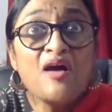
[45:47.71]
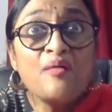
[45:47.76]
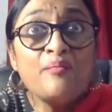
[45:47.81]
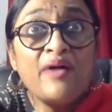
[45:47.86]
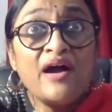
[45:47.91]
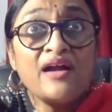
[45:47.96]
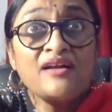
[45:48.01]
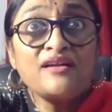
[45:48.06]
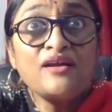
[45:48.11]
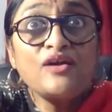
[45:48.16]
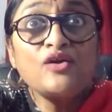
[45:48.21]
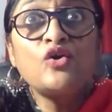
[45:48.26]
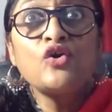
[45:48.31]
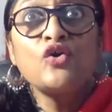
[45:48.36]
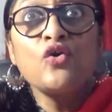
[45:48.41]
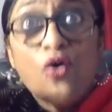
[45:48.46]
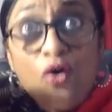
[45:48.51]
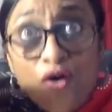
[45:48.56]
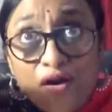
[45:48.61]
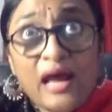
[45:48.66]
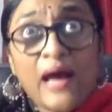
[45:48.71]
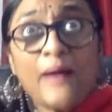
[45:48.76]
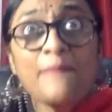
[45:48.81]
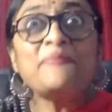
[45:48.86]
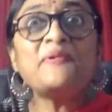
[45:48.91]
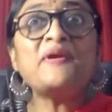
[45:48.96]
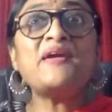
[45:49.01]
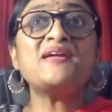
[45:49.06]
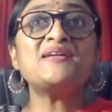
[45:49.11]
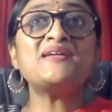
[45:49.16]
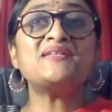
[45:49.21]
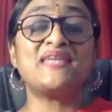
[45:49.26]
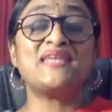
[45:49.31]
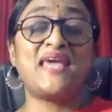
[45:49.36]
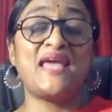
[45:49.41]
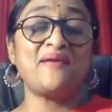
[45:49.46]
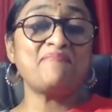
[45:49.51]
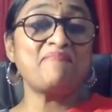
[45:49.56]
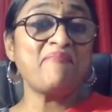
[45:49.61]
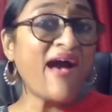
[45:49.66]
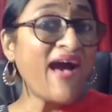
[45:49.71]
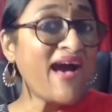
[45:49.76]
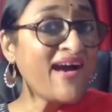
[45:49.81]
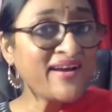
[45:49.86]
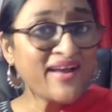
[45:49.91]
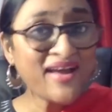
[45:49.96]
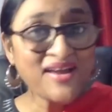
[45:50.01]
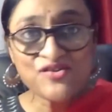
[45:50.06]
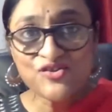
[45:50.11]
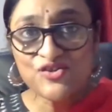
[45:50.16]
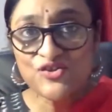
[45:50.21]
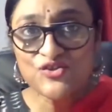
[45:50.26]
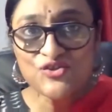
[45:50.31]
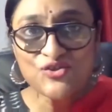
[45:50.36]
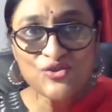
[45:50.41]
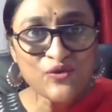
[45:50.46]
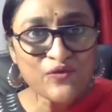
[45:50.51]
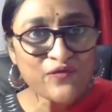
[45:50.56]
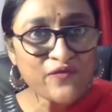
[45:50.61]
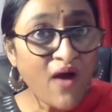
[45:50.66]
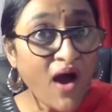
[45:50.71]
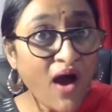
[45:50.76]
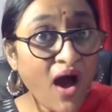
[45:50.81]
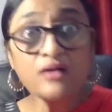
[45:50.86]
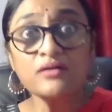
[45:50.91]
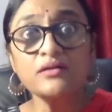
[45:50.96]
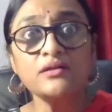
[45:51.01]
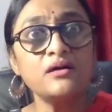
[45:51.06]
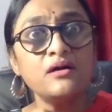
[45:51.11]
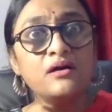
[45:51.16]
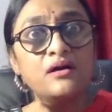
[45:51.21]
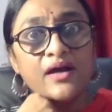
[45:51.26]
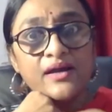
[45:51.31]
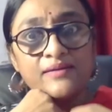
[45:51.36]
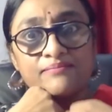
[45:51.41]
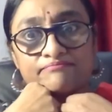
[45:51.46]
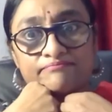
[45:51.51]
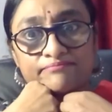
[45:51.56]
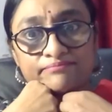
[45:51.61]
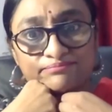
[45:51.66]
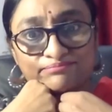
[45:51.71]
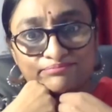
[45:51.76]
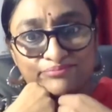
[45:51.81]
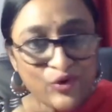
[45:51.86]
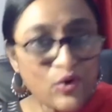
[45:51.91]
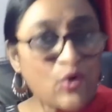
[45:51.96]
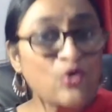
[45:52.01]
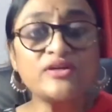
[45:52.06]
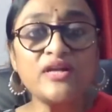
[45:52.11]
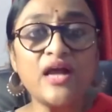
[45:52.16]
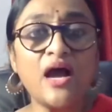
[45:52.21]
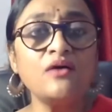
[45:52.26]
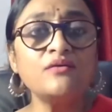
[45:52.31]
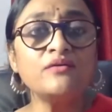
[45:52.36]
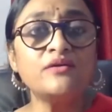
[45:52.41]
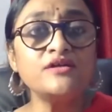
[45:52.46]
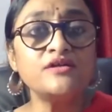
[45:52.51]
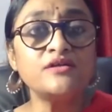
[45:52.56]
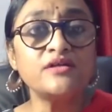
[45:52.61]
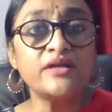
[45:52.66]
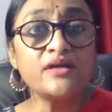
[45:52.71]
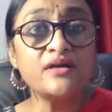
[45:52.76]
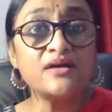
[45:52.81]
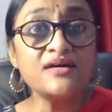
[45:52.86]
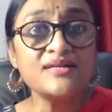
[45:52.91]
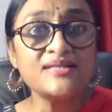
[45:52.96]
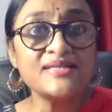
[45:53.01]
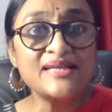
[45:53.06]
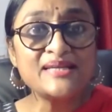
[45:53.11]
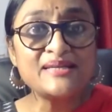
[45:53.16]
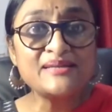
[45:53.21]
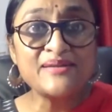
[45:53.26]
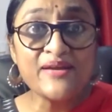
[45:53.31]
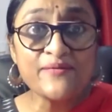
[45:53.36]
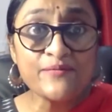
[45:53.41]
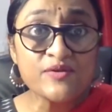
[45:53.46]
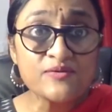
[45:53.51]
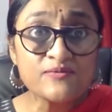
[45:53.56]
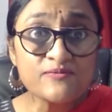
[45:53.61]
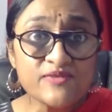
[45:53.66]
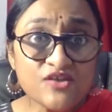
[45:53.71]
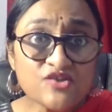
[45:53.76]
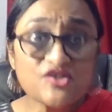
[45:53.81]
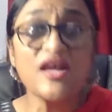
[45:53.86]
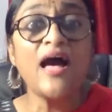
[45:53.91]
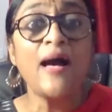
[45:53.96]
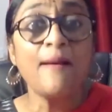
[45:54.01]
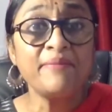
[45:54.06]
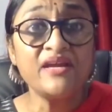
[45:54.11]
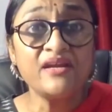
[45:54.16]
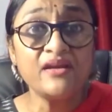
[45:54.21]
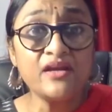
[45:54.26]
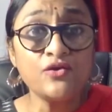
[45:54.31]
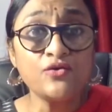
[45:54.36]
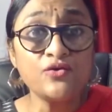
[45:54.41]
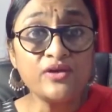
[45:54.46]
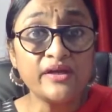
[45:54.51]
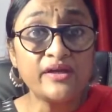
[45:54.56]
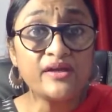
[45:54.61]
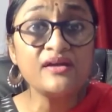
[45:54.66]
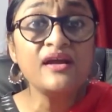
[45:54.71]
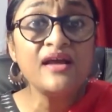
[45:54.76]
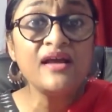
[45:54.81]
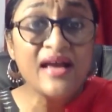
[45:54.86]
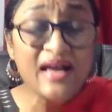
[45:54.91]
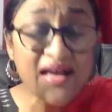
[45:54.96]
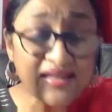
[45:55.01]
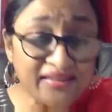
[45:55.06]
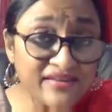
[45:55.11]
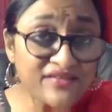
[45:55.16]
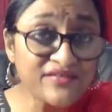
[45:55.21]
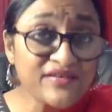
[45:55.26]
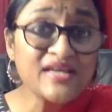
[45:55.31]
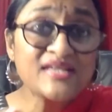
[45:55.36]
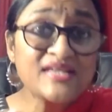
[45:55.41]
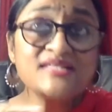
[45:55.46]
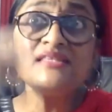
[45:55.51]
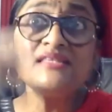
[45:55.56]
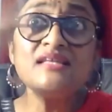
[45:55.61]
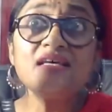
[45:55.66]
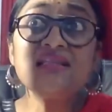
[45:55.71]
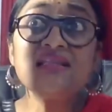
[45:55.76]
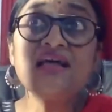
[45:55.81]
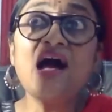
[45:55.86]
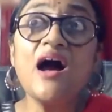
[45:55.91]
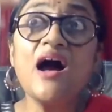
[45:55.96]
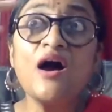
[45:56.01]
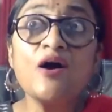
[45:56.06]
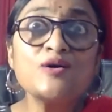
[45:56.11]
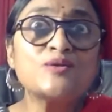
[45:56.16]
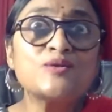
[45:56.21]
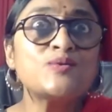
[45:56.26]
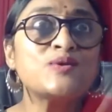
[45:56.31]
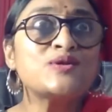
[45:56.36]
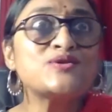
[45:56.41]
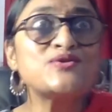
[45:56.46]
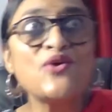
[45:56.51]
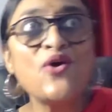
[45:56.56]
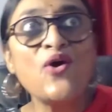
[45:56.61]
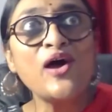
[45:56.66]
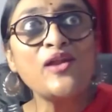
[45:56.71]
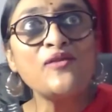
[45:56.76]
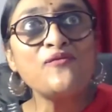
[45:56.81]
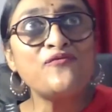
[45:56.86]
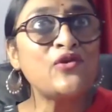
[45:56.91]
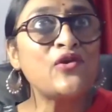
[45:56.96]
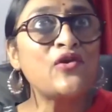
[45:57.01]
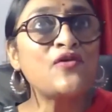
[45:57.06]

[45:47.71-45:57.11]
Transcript: But grown-up kids came back and just sort of hugged her and broke down in tears, and that was such a happy reunion. The reason that the house was all full of